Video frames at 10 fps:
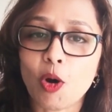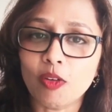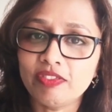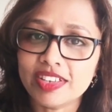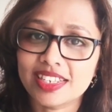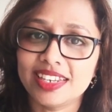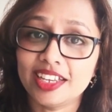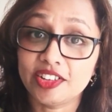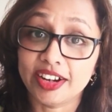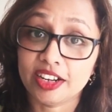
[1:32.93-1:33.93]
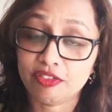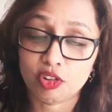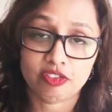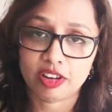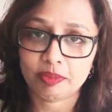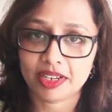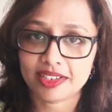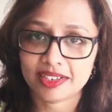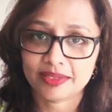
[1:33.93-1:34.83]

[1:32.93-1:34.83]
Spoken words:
obviously greater fulfillment.